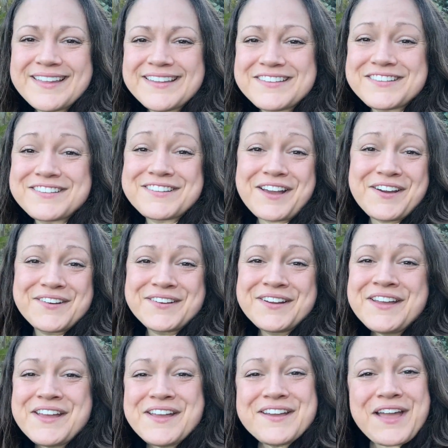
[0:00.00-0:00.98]
So,
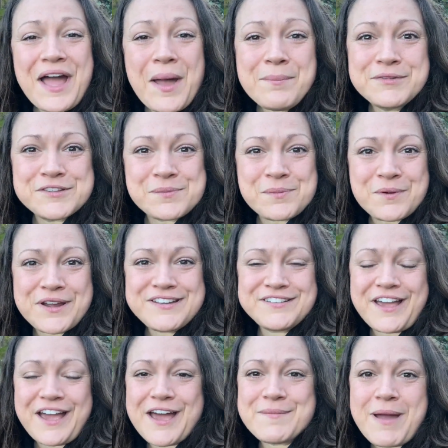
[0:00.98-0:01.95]
come
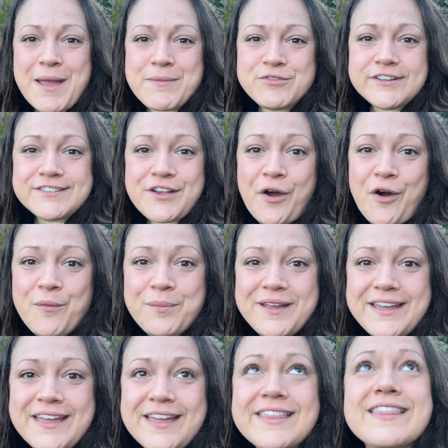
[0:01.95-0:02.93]
springtime, I'm just
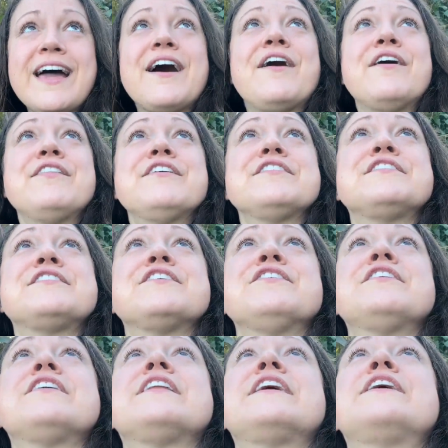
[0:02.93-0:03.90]
hoping that they're
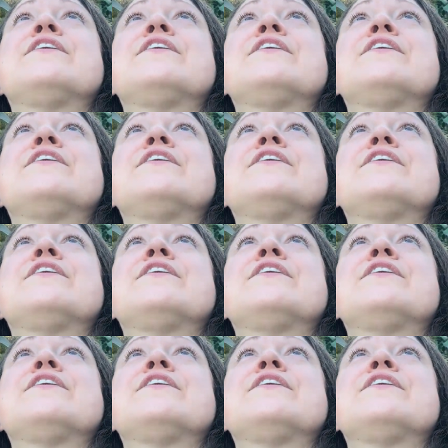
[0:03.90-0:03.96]
circling